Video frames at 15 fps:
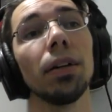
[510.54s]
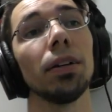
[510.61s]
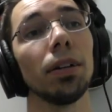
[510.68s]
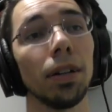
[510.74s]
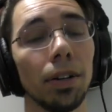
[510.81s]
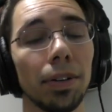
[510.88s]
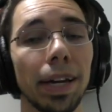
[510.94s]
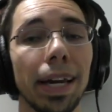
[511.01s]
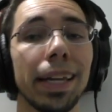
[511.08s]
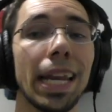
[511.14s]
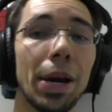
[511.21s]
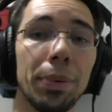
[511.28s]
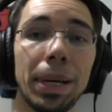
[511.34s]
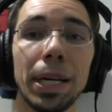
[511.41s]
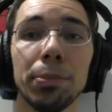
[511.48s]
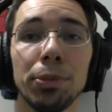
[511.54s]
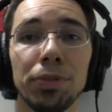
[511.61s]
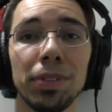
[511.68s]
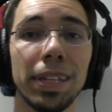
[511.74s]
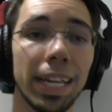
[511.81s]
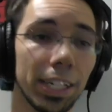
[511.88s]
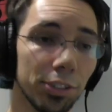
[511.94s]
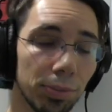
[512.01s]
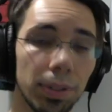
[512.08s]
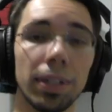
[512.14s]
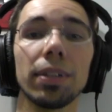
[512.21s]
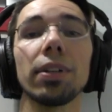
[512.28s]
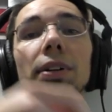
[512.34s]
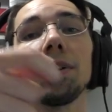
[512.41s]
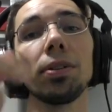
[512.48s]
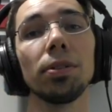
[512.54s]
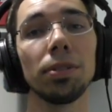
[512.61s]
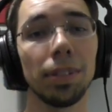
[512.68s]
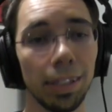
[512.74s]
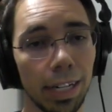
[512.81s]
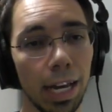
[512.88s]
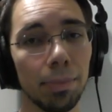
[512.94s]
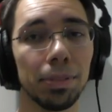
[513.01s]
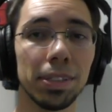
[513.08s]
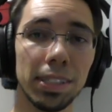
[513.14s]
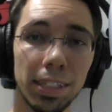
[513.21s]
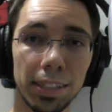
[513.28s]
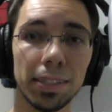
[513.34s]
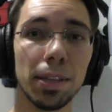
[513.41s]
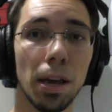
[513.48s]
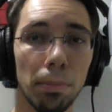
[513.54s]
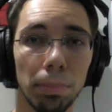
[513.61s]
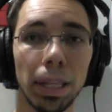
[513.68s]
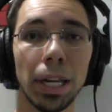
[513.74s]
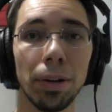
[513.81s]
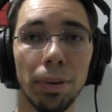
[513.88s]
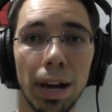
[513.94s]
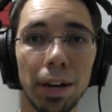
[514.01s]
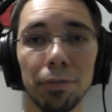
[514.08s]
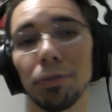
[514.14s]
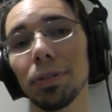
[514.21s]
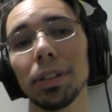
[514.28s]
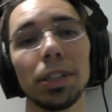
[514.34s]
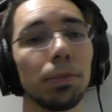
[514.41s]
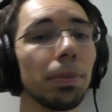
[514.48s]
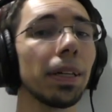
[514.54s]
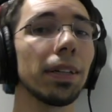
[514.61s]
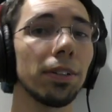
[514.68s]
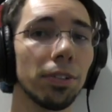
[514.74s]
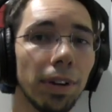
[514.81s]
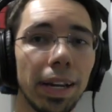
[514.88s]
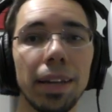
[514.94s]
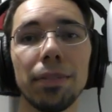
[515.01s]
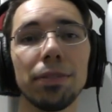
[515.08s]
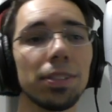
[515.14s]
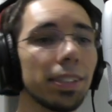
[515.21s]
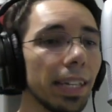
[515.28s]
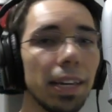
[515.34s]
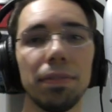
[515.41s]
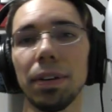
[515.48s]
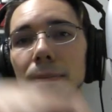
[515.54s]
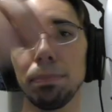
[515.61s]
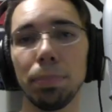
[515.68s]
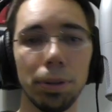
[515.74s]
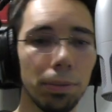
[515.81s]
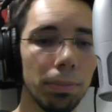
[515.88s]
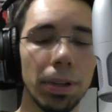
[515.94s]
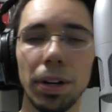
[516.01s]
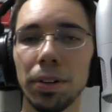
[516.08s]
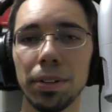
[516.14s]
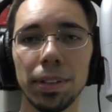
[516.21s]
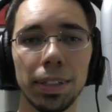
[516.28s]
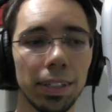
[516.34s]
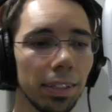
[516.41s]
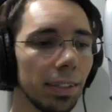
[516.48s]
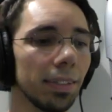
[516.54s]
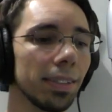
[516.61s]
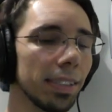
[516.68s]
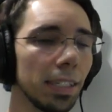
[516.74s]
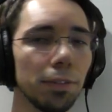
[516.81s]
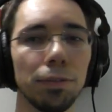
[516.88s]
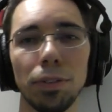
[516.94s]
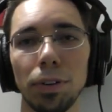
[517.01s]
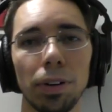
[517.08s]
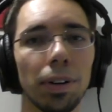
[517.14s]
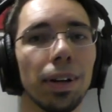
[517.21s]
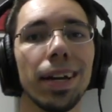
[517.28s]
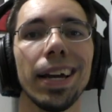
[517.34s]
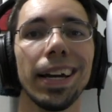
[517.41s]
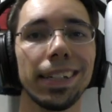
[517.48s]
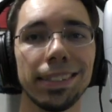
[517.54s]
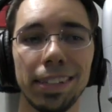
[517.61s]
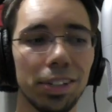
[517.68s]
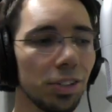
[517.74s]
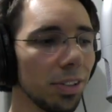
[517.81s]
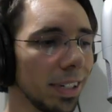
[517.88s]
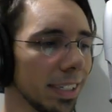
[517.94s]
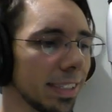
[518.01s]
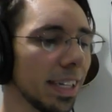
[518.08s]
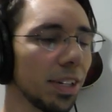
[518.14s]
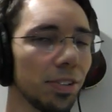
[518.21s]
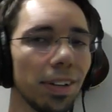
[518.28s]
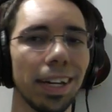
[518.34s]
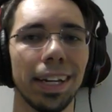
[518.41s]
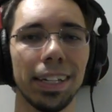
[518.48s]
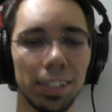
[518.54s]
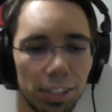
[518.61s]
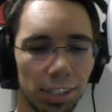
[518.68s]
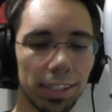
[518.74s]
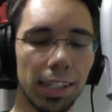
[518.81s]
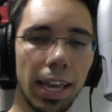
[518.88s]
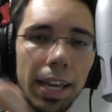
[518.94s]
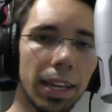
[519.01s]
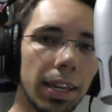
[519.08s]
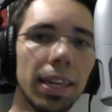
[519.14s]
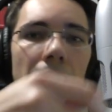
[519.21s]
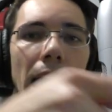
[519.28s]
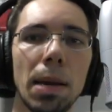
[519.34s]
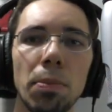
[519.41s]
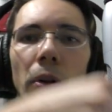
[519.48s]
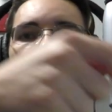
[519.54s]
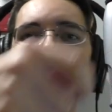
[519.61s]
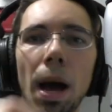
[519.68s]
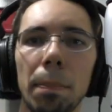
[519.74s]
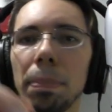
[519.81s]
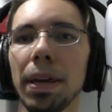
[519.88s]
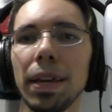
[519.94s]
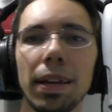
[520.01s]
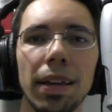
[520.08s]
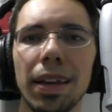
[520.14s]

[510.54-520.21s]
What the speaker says: Okay, now we got to move to the next one. Go to the Nemesis, play around for a little bit. Great, save it. Boom, go to the C4, etc., etc. And it's just like cable hopping.